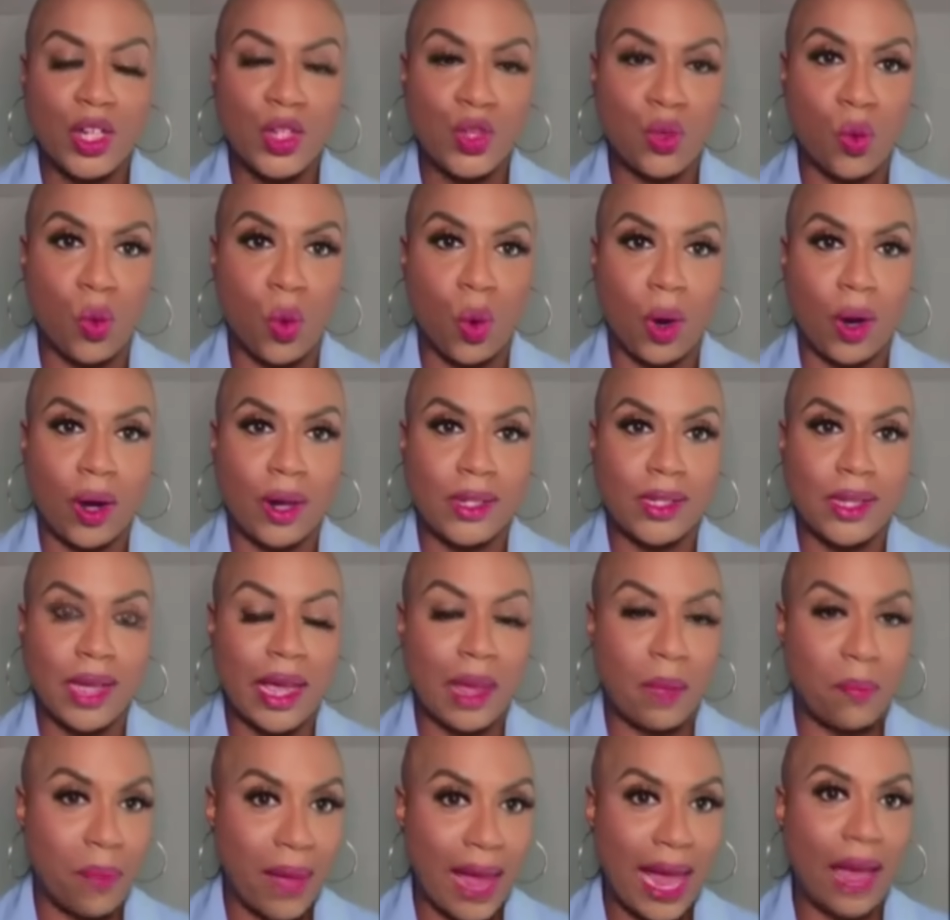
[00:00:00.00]
towards
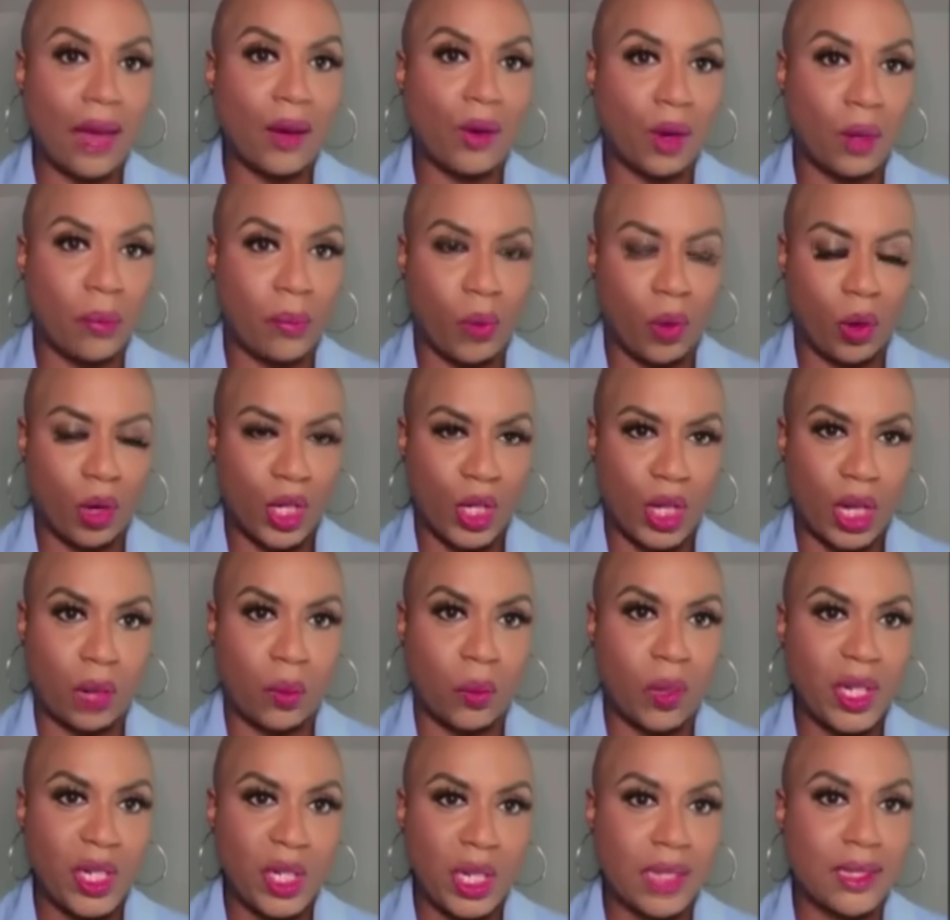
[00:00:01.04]
a ban on abortion,
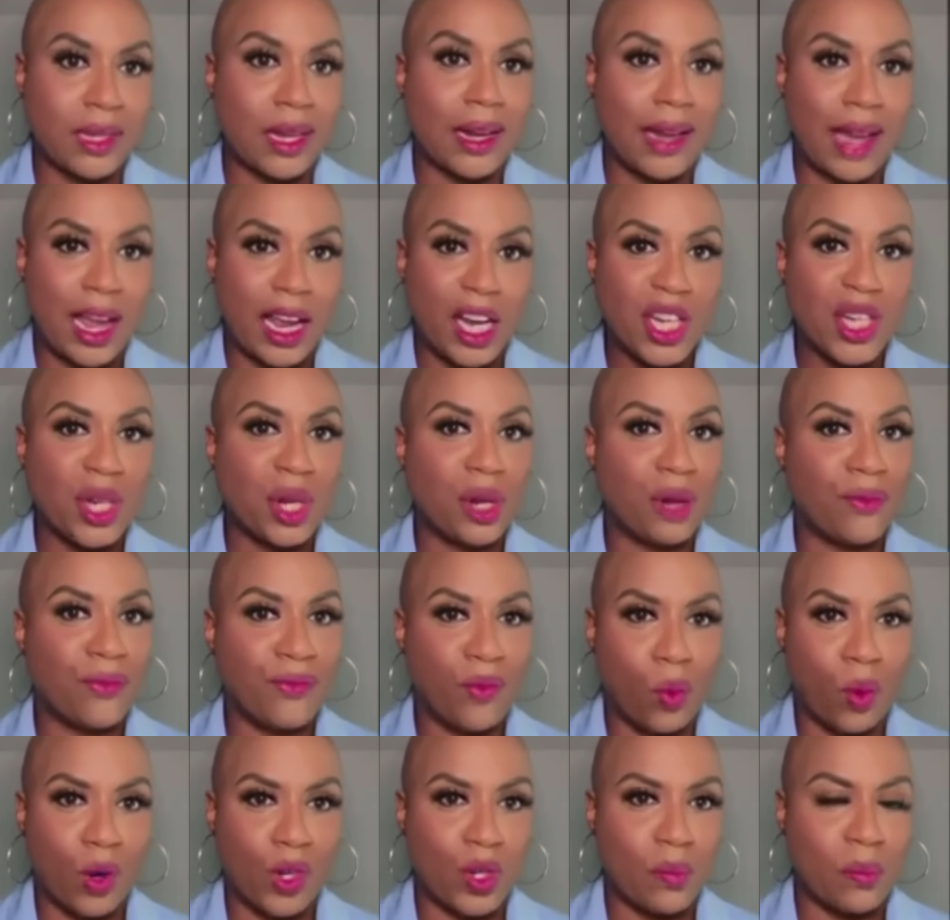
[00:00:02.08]
which is a nation of
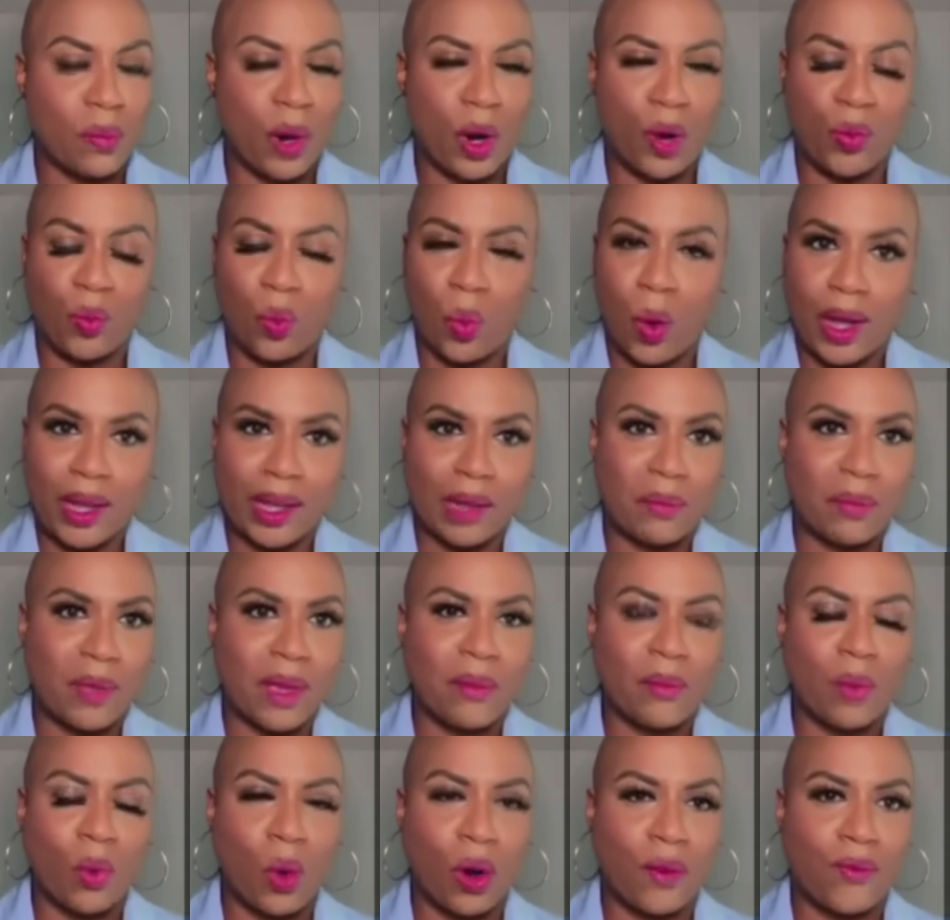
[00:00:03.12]
forced birth. What could
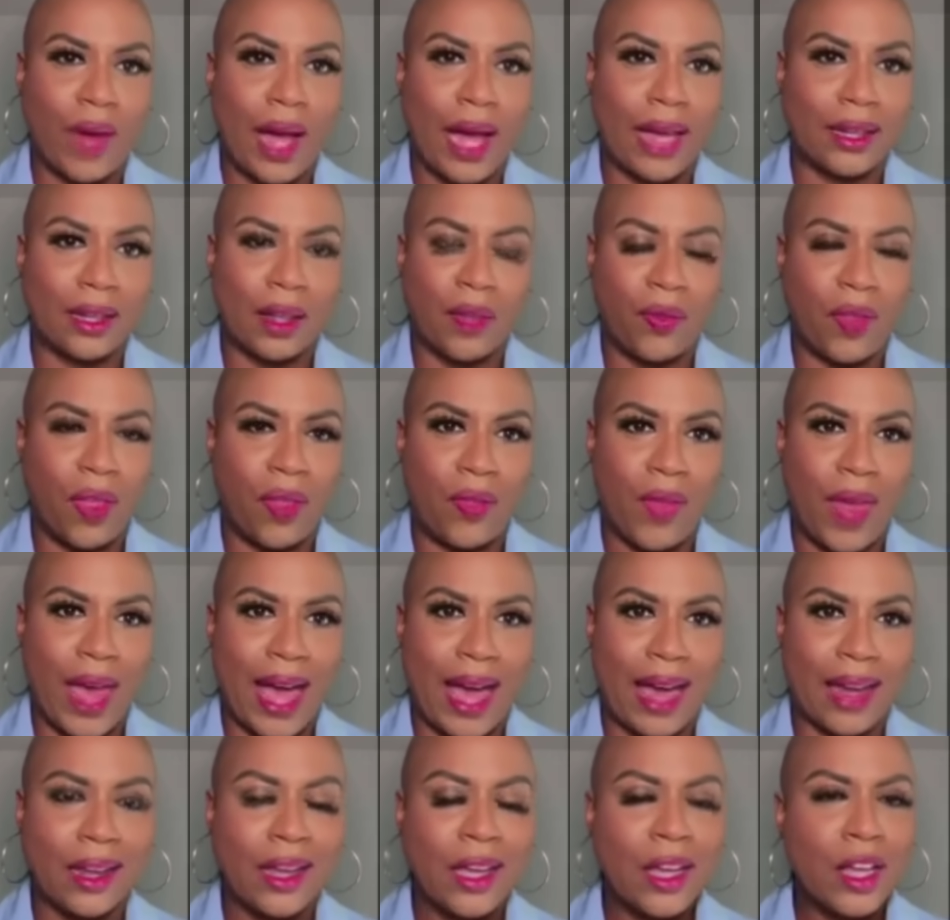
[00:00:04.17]
be more violent than
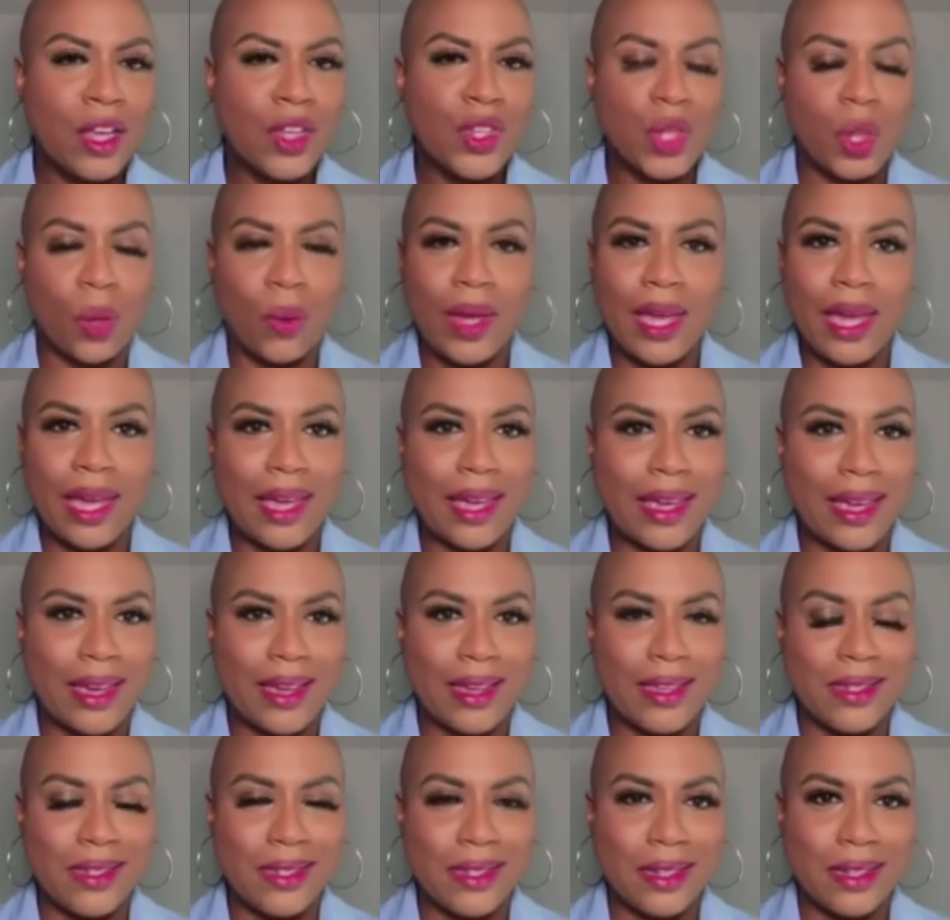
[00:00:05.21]
that? So he
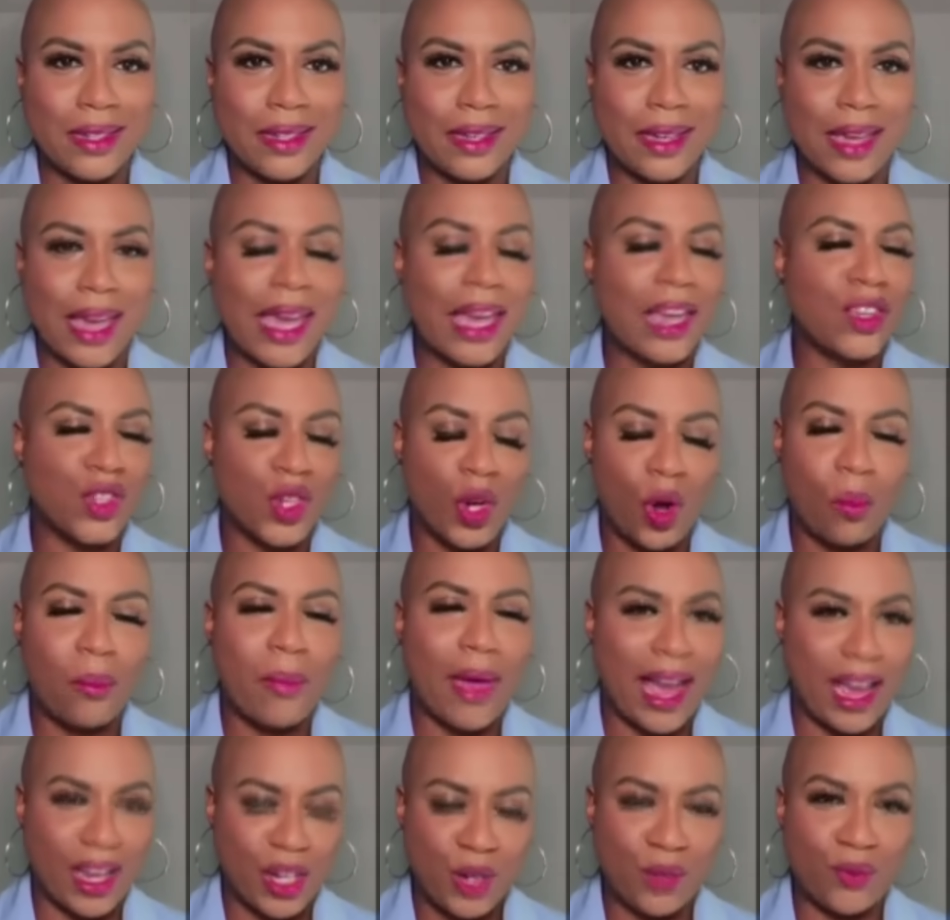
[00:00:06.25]
is no
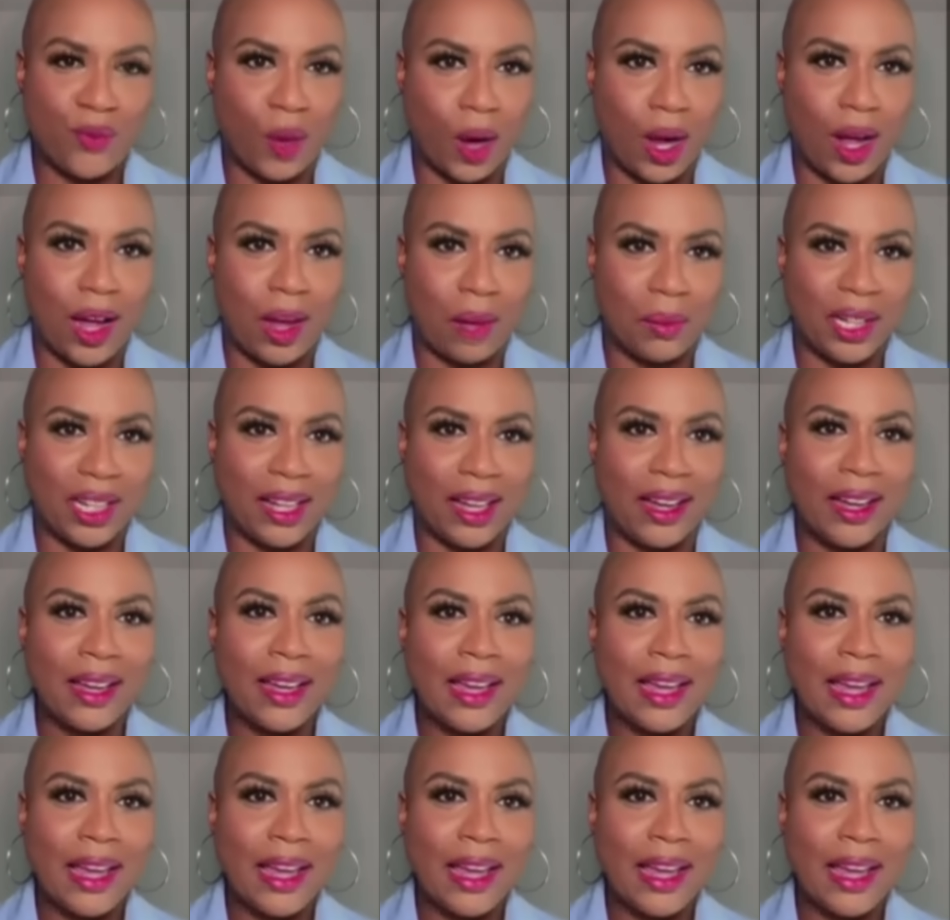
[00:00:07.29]
match for Kamala.